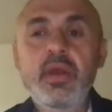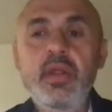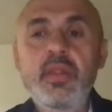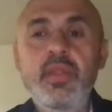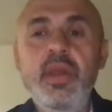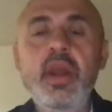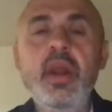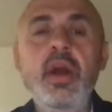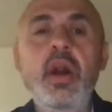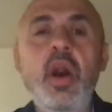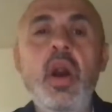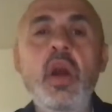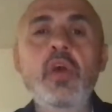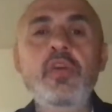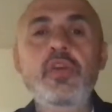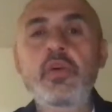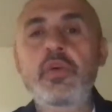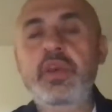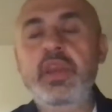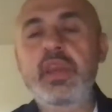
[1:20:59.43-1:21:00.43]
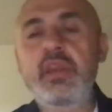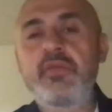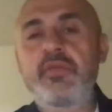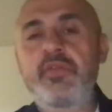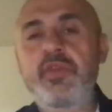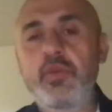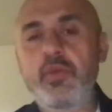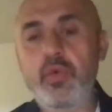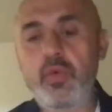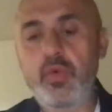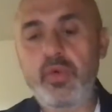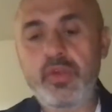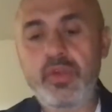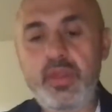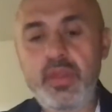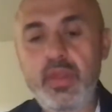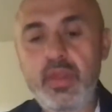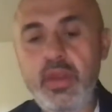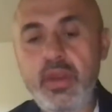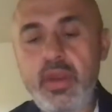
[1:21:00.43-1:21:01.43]
They're also
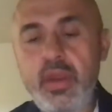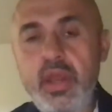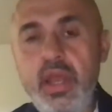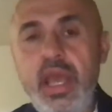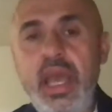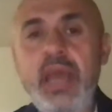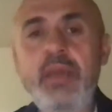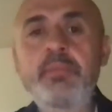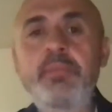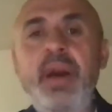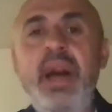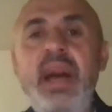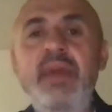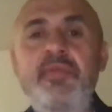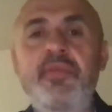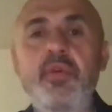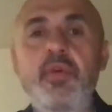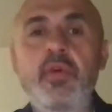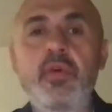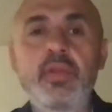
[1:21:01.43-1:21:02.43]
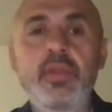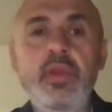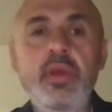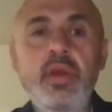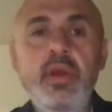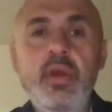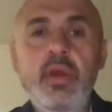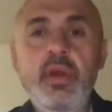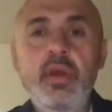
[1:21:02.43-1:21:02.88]
confused and baffled